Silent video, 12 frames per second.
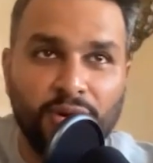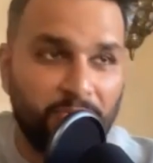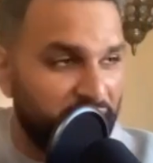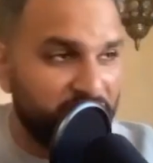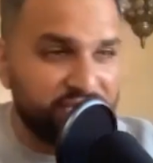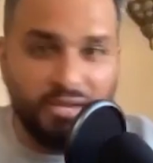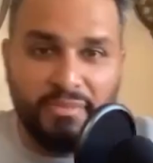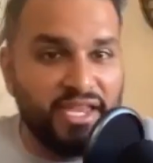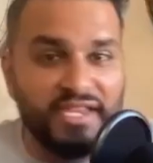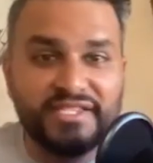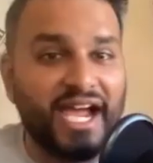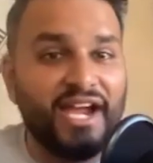but there's going to be
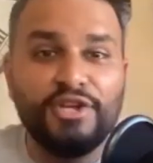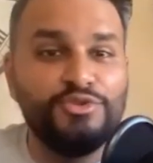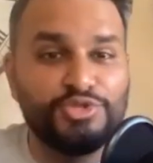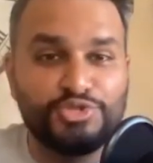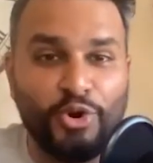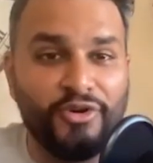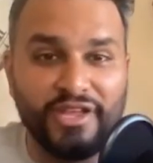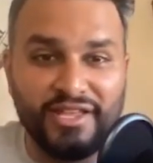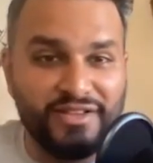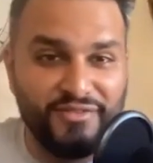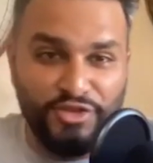an entire new story.